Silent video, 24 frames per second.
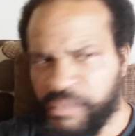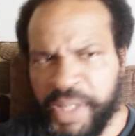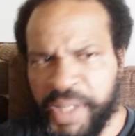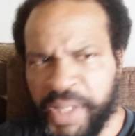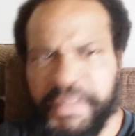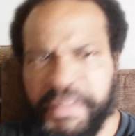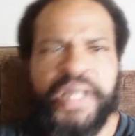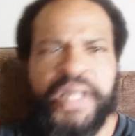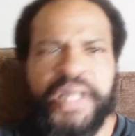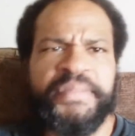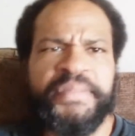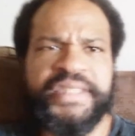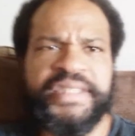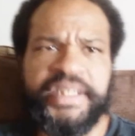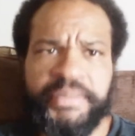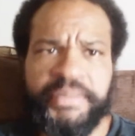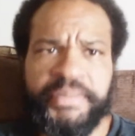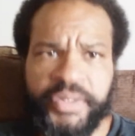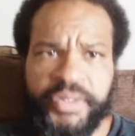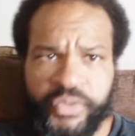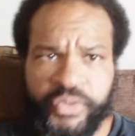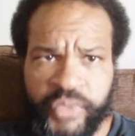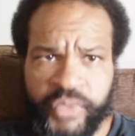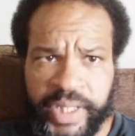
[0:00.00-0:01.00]
people come to see him
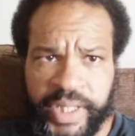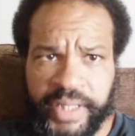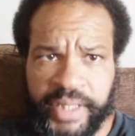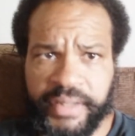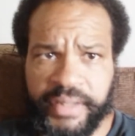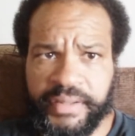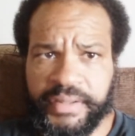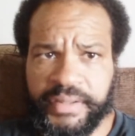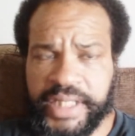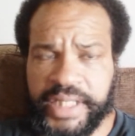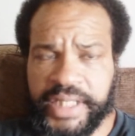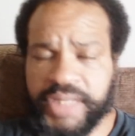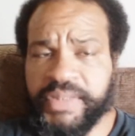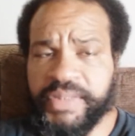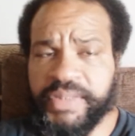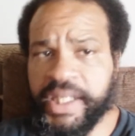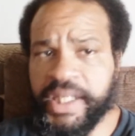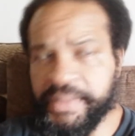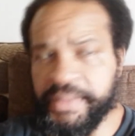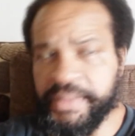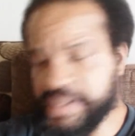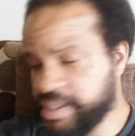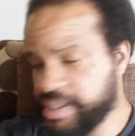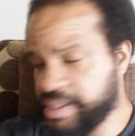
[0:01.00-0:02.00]
in the ring. That's what they
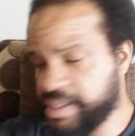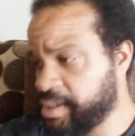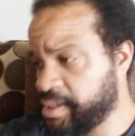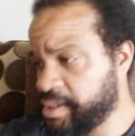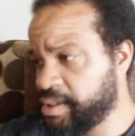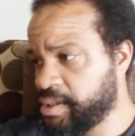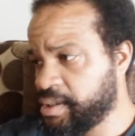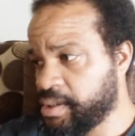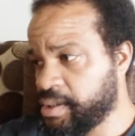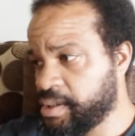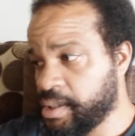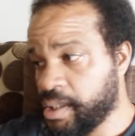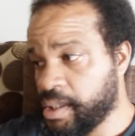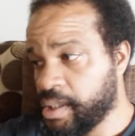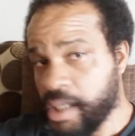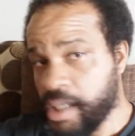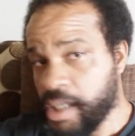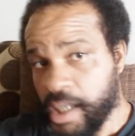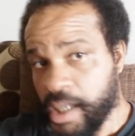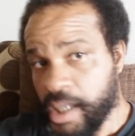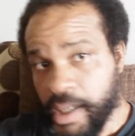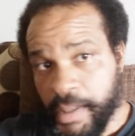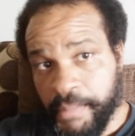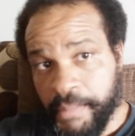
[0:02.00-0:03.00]
come to see.
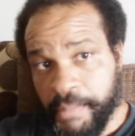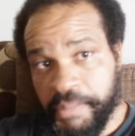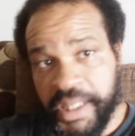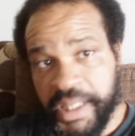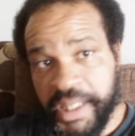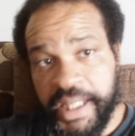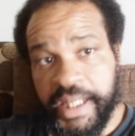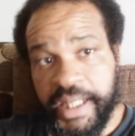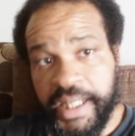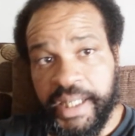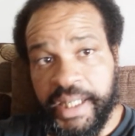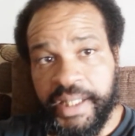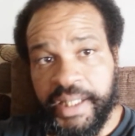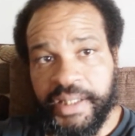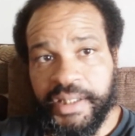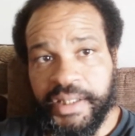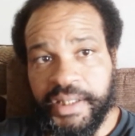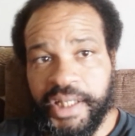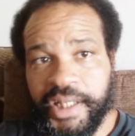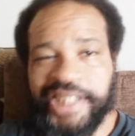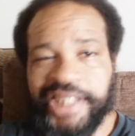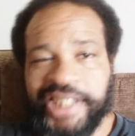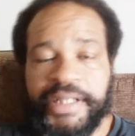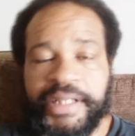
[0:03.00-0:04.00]
But
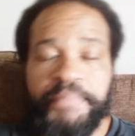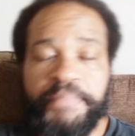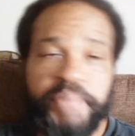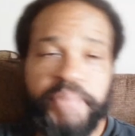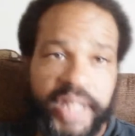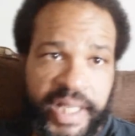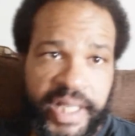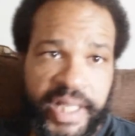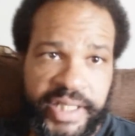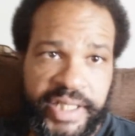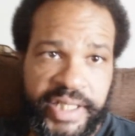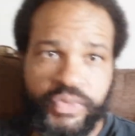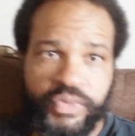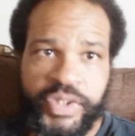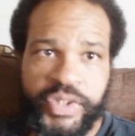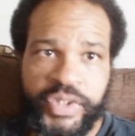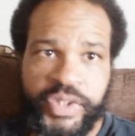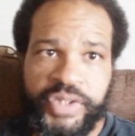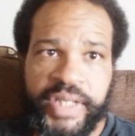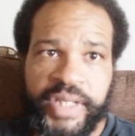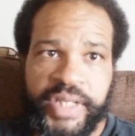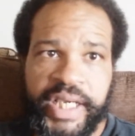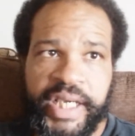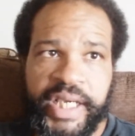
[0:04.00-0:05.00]
it's a plus when
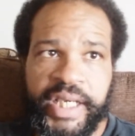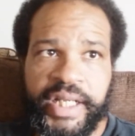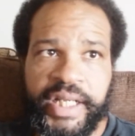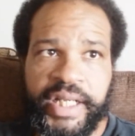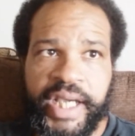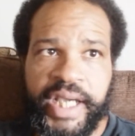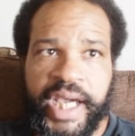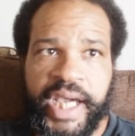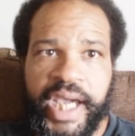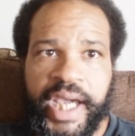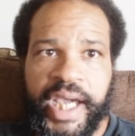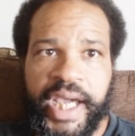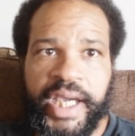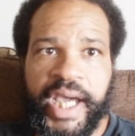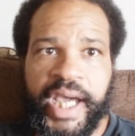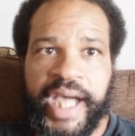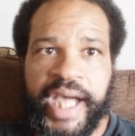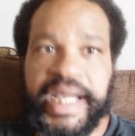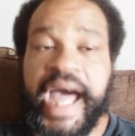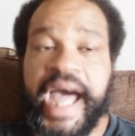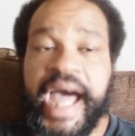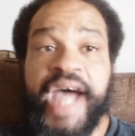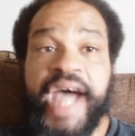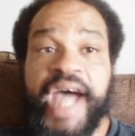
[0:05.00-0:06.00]
you get a
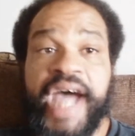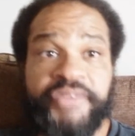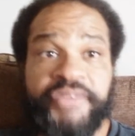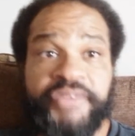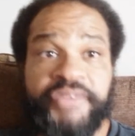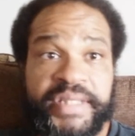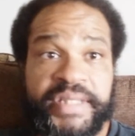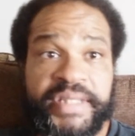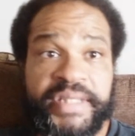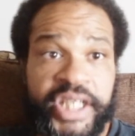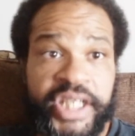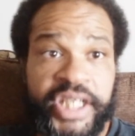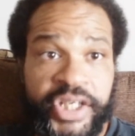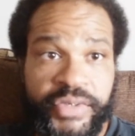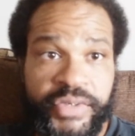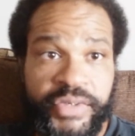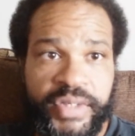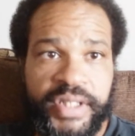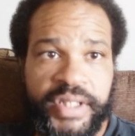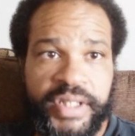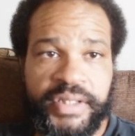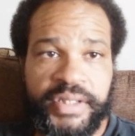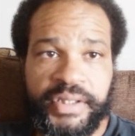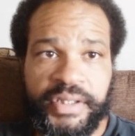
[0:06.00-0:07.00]
guy from his
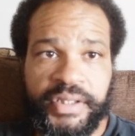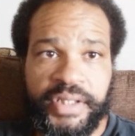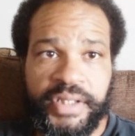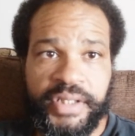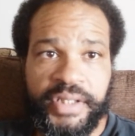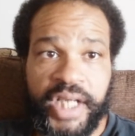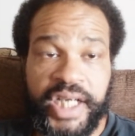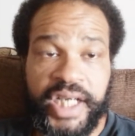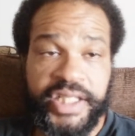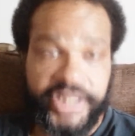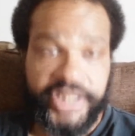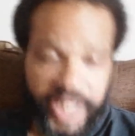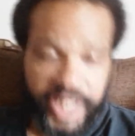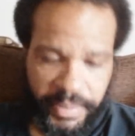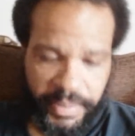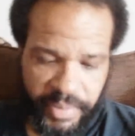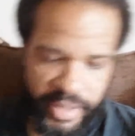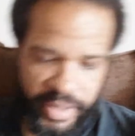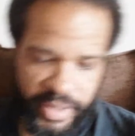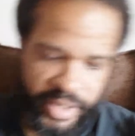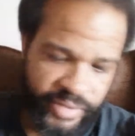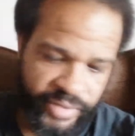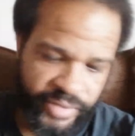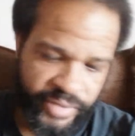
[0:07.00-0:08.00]
era, a
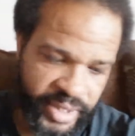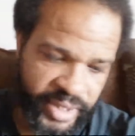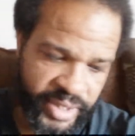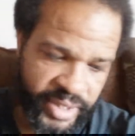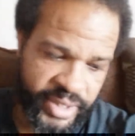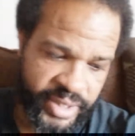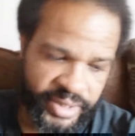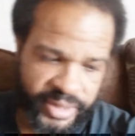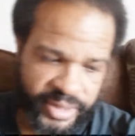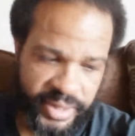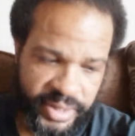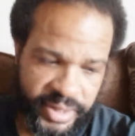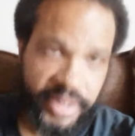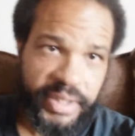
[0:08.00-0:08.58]
contemporary of his.